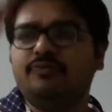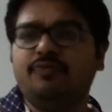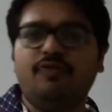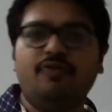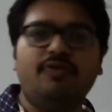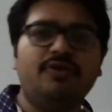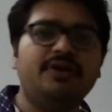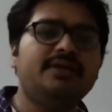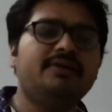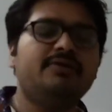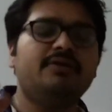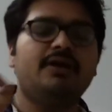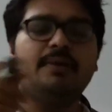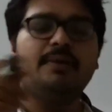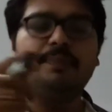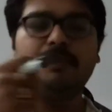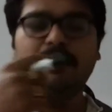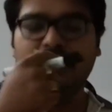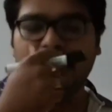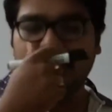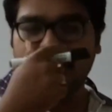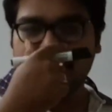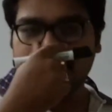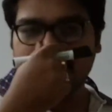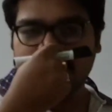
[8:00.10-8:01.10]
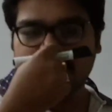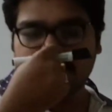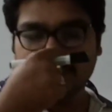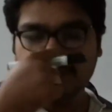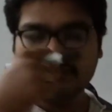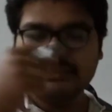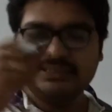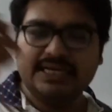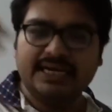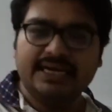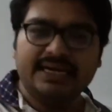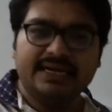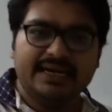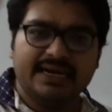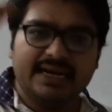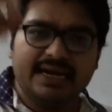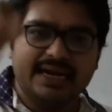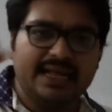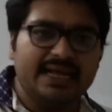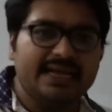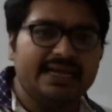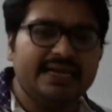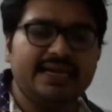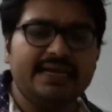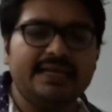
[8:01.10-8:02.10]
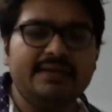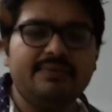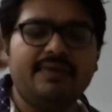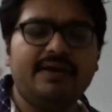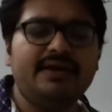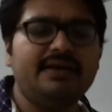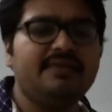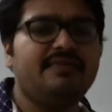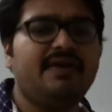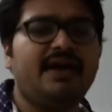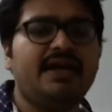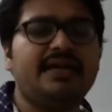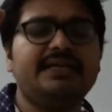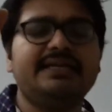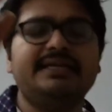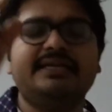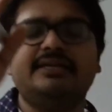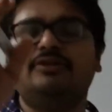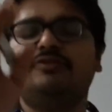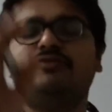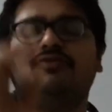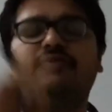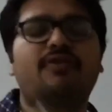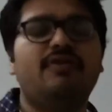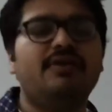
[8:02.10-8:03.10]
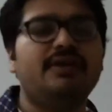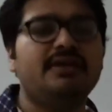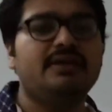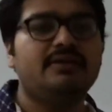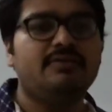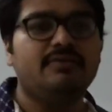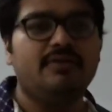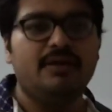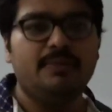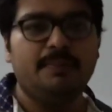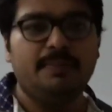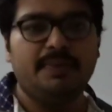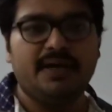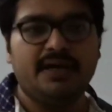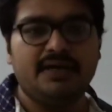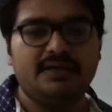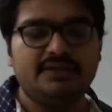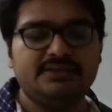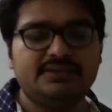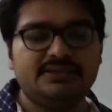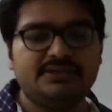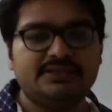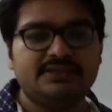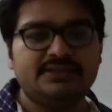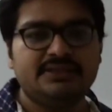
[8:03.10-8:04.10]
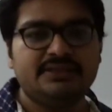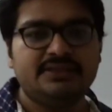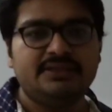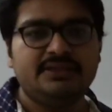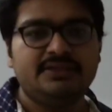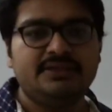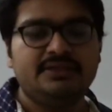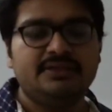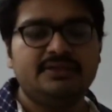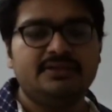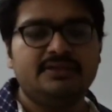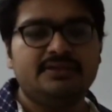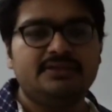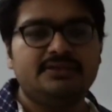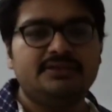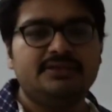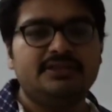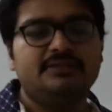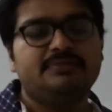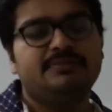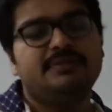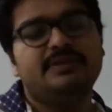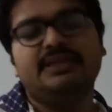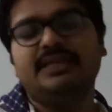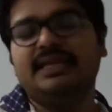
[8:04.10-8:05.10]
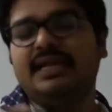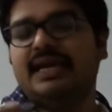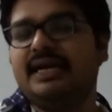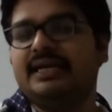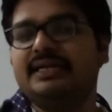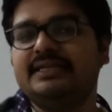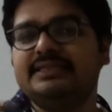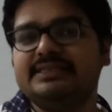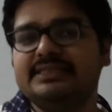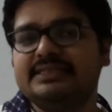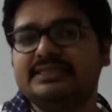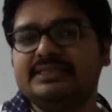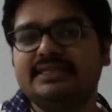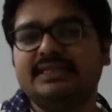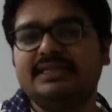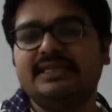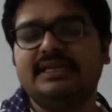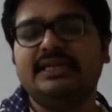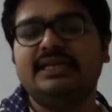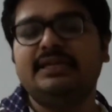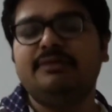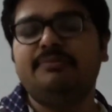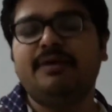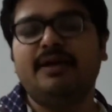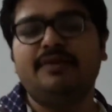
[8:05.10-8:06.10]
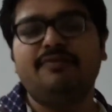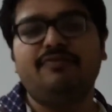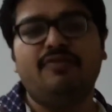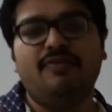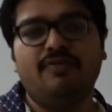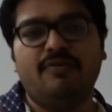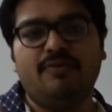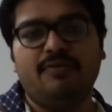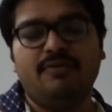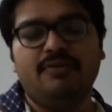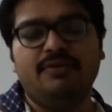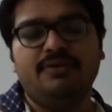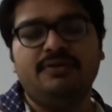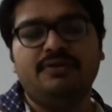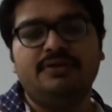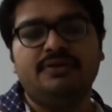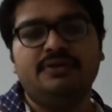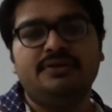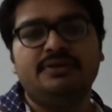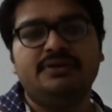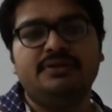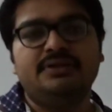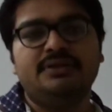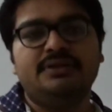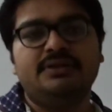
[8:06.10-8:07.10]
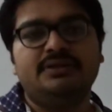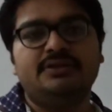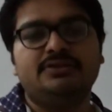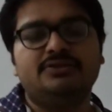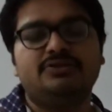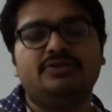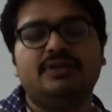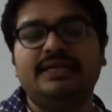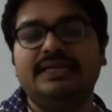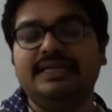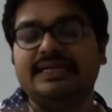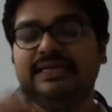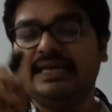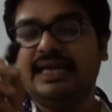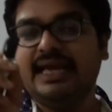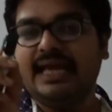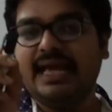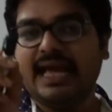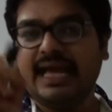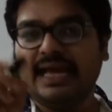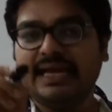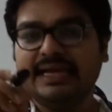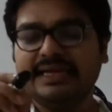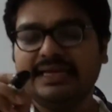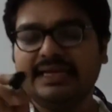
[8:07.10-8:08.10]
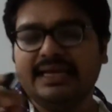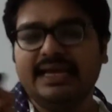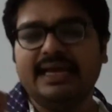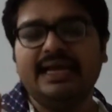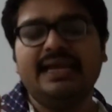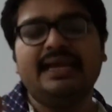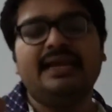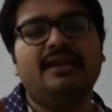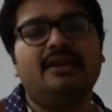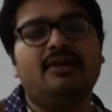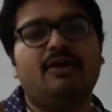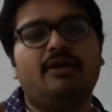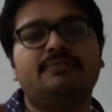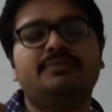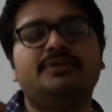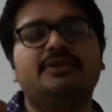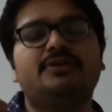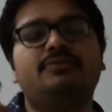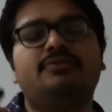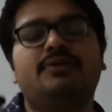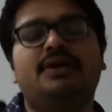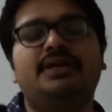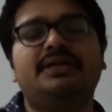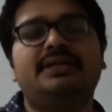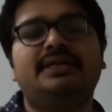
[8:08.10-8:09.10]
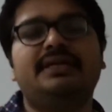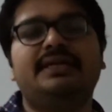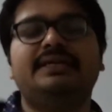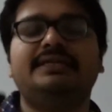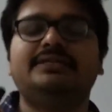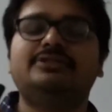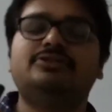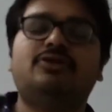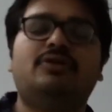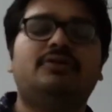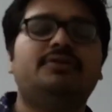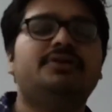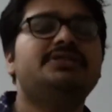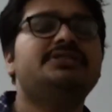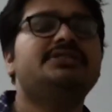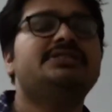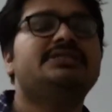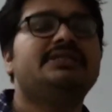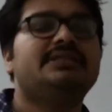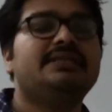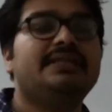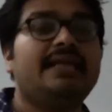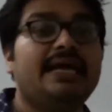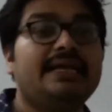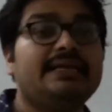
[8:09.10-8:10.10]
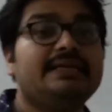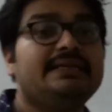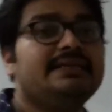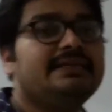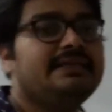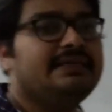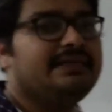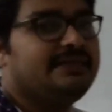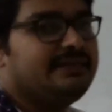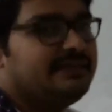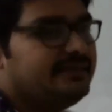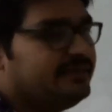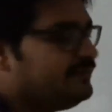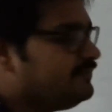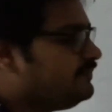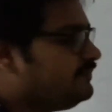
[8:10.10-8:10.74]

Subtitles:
4 equal parts, that means central angle you are dividing into 4 equal parts, that means 360 degree by 4. So angle of the quadrant is always 90 degree.